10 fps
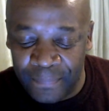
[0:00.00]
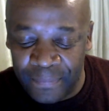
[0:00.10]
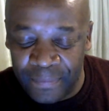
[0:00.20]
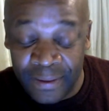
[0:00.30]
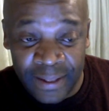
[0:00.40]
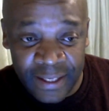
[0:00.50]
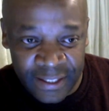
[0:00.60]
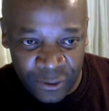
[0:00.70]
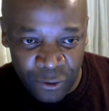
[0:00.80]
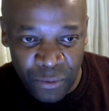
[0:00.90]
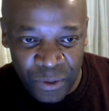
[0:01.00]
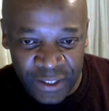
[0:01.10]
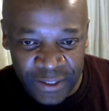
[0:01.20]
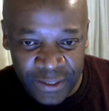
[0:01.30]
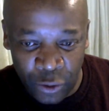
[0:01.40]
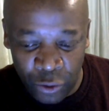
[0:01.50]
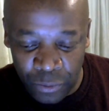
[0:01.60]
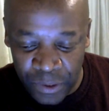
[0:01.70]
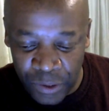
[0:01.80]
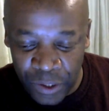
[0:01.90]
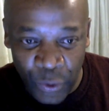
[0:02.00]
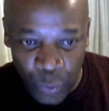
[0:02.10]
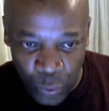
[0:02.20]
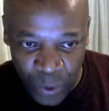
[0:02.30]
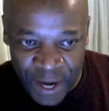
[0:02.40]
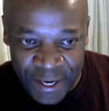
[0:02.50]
this community to be where it